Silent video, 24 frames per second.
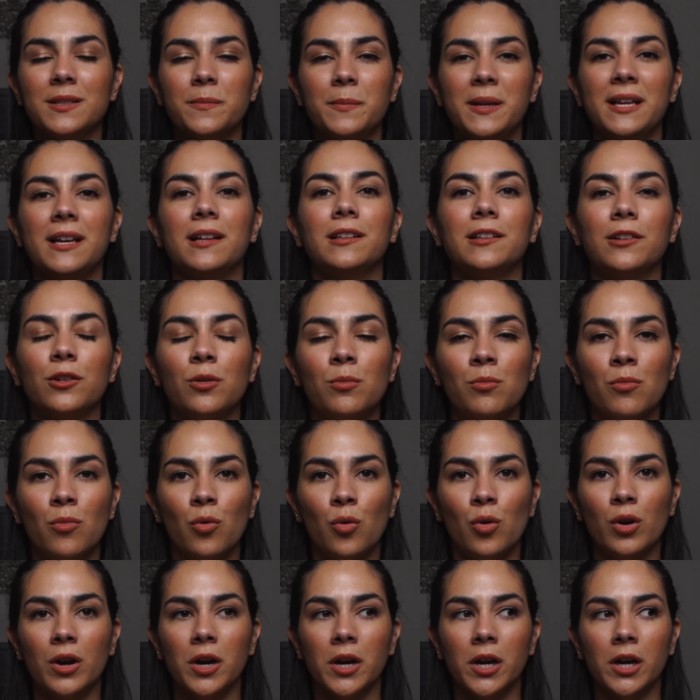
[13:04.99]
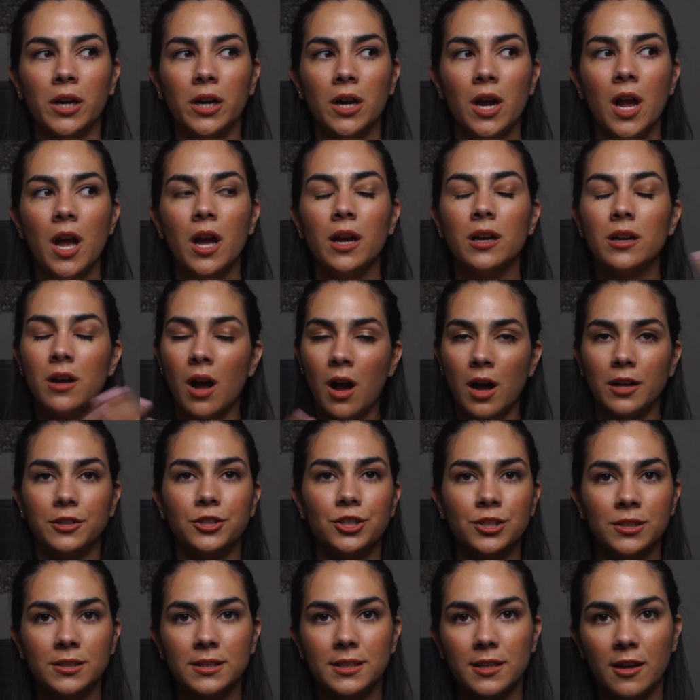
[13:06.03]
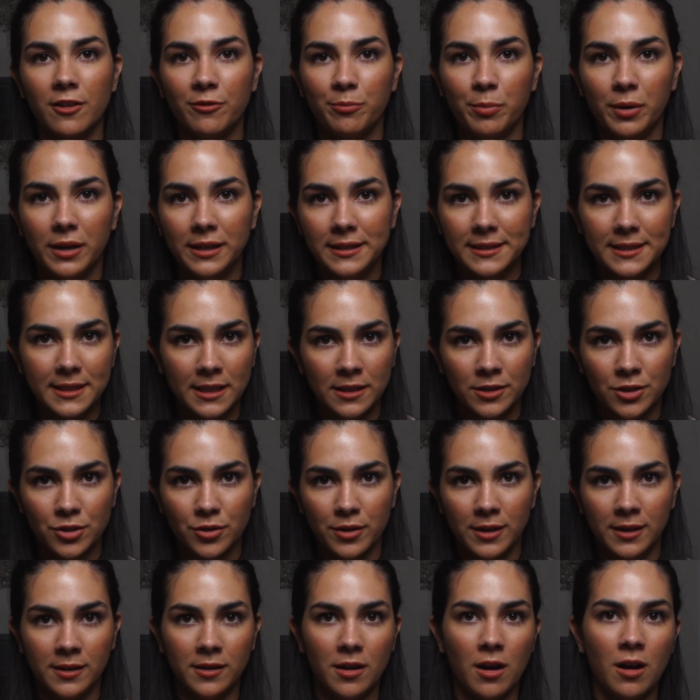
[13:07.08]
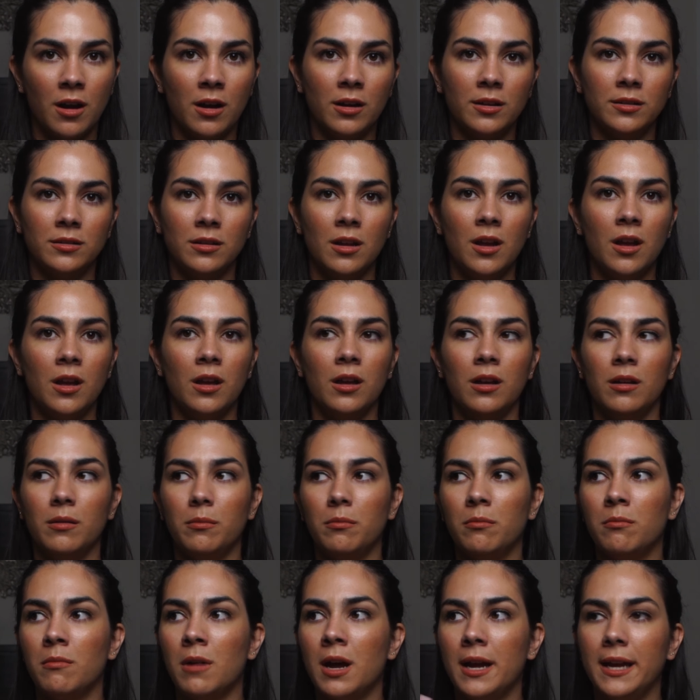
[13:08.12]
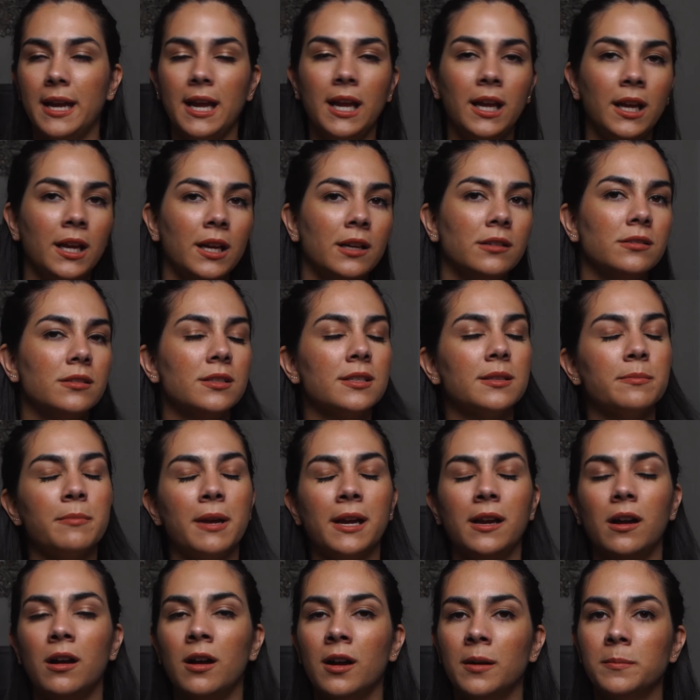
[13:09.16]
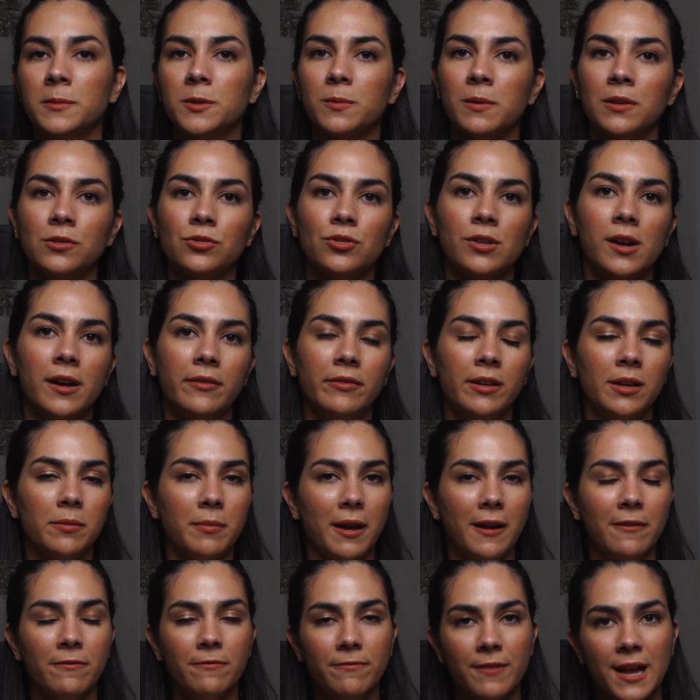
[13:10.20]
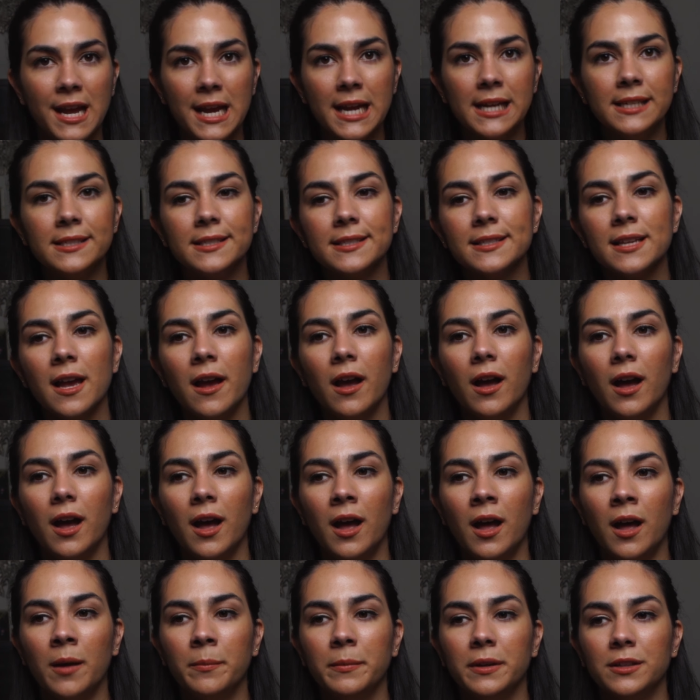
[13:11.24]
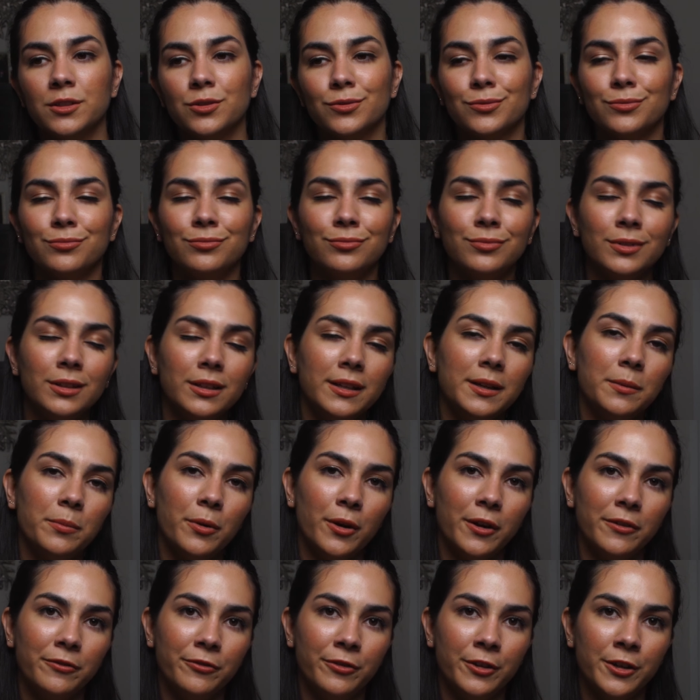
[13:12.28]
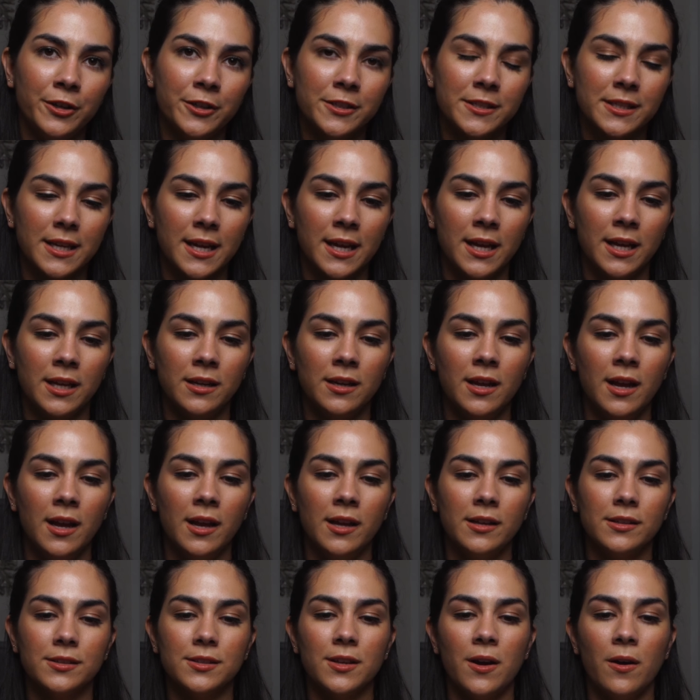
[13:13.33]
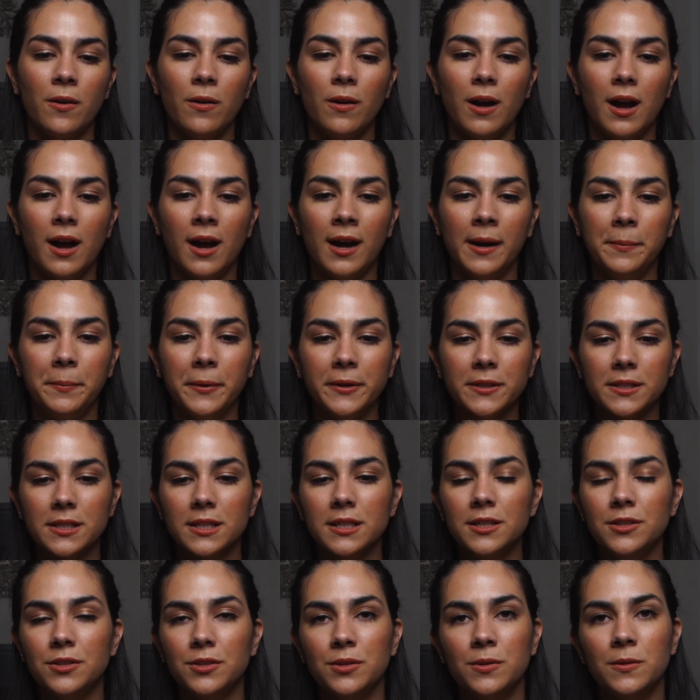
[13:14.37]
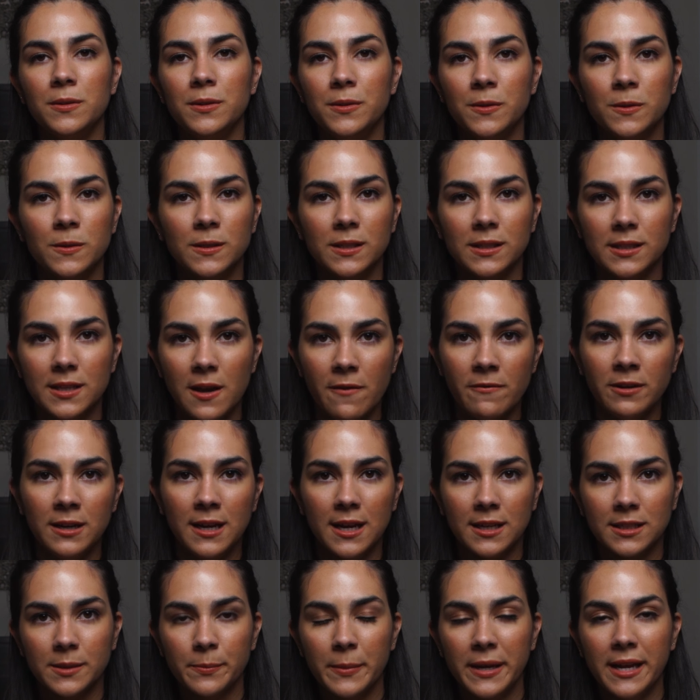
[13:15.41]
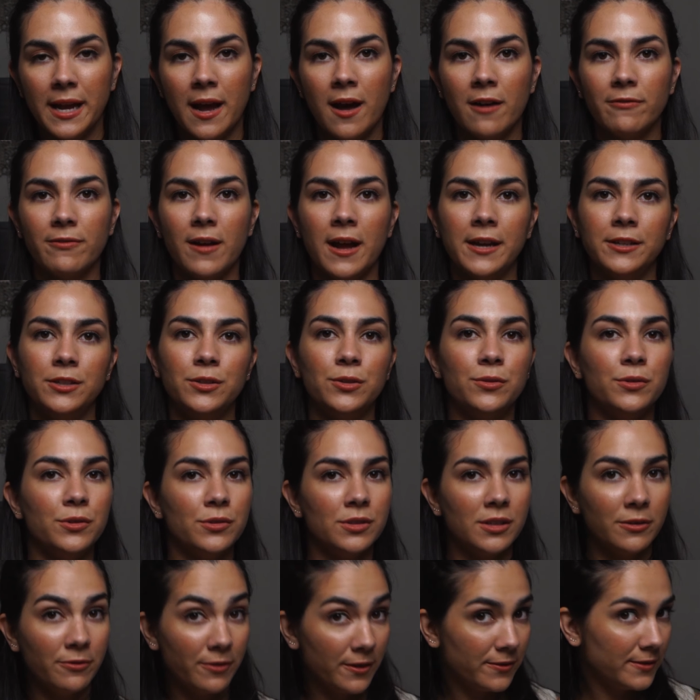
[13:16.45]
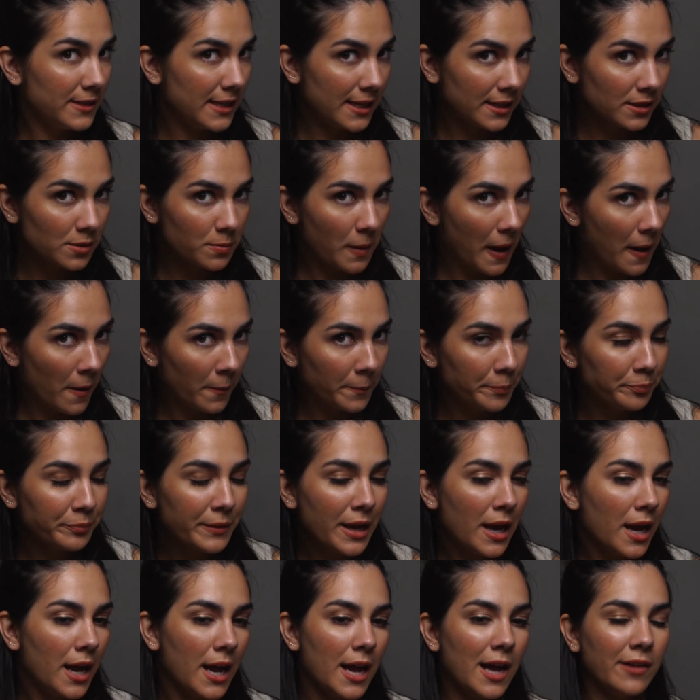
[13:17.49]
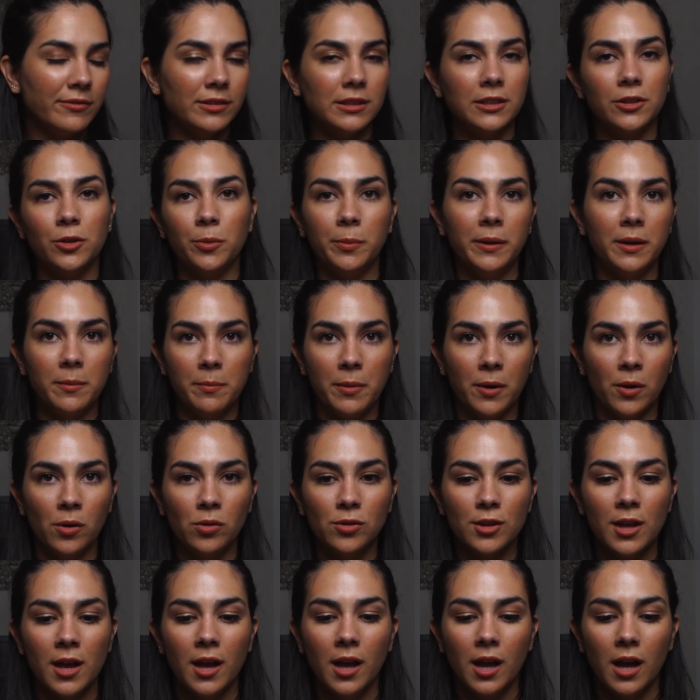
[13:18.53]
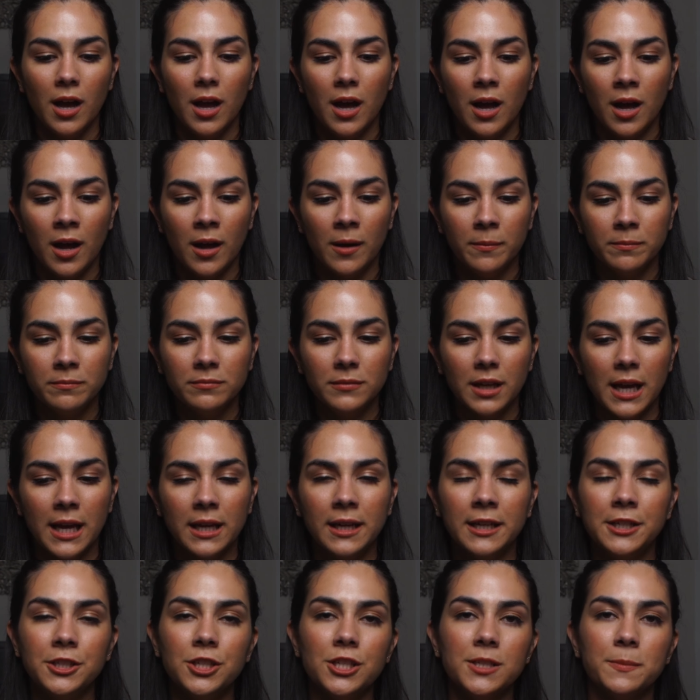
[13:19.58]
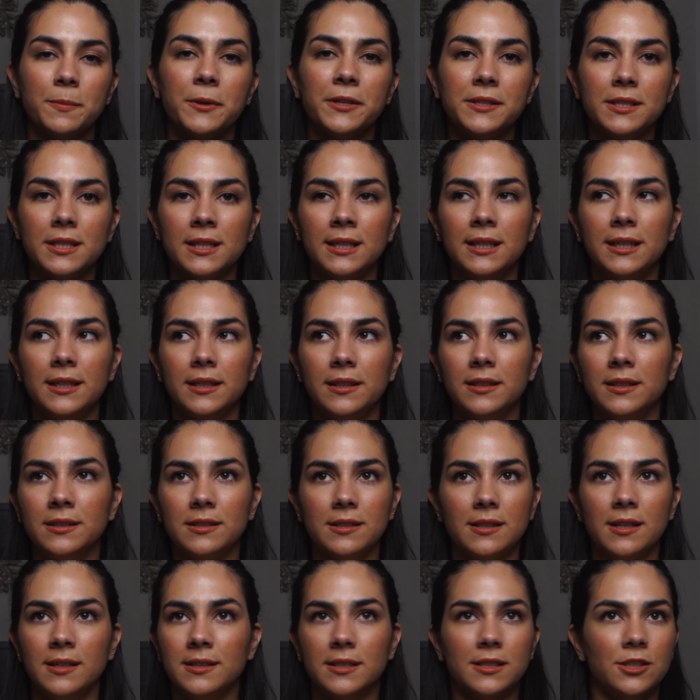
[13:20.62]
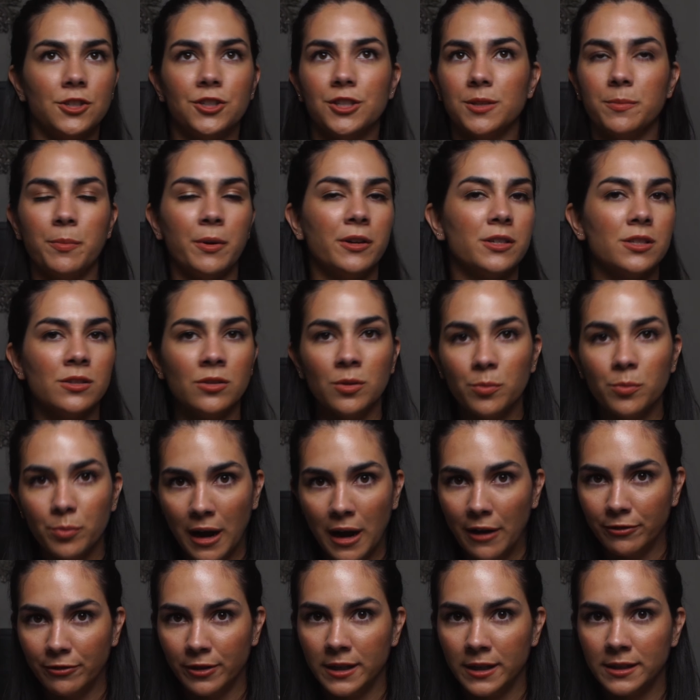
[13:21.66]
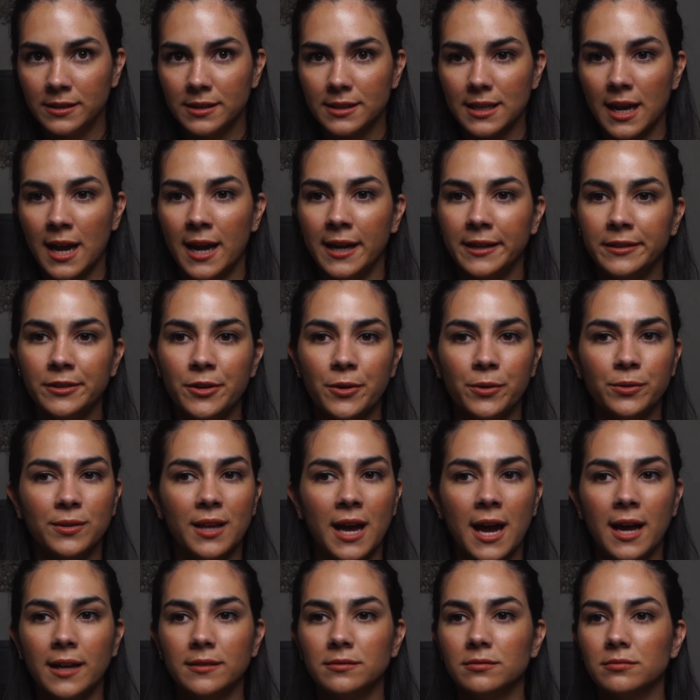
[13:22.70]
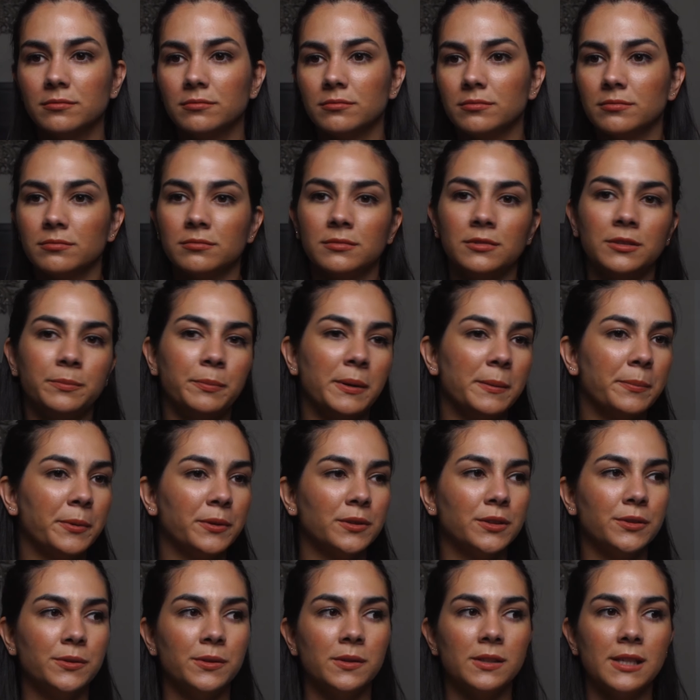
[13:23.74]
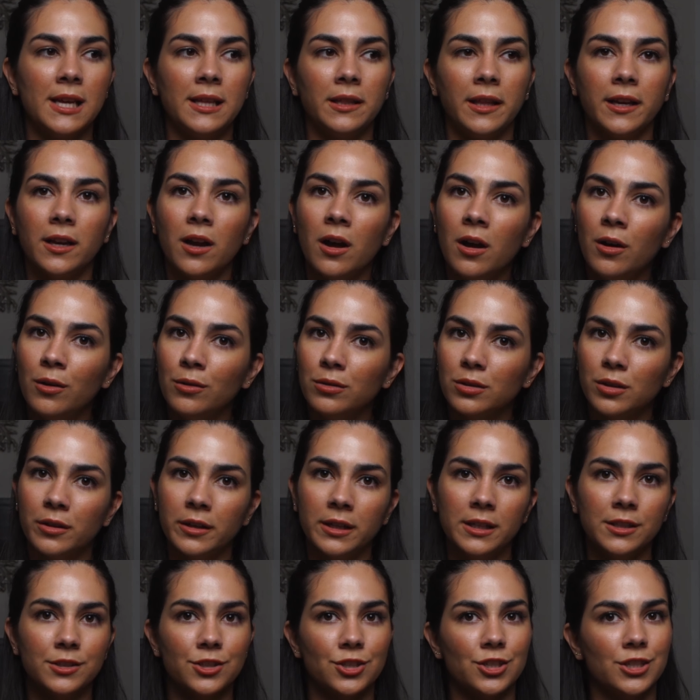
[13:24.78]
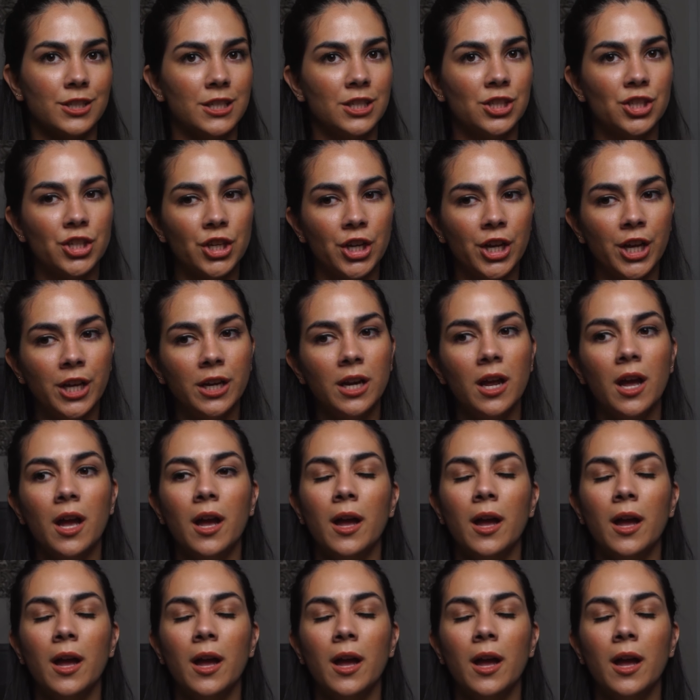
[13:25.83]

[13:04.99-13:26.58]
to be a little more conscious of putting sunscreen on my hands, my arms while driving, my face. It's really important for your skin. So I personally do use the 70 SPF. I do use the 50 as well. I have a little bit of both. And I just personally, it's just a personal preference. I know that people do say like, oh, 30 is just as good.